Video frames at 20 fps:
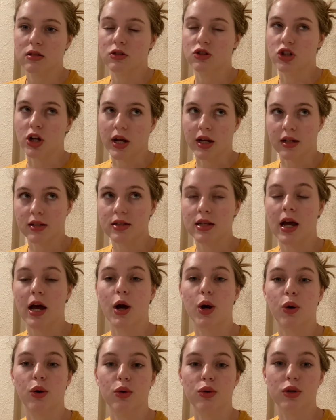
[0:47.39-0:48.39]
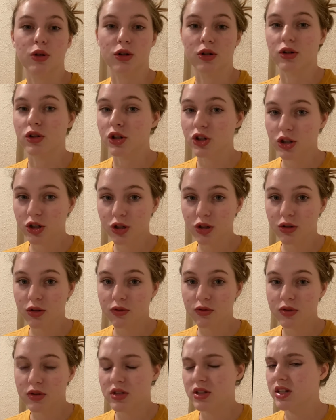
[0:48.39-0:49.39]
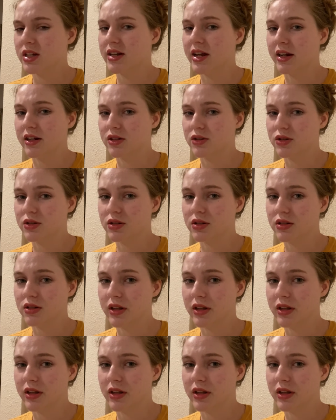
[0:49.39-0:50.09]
checks how your nerves connect,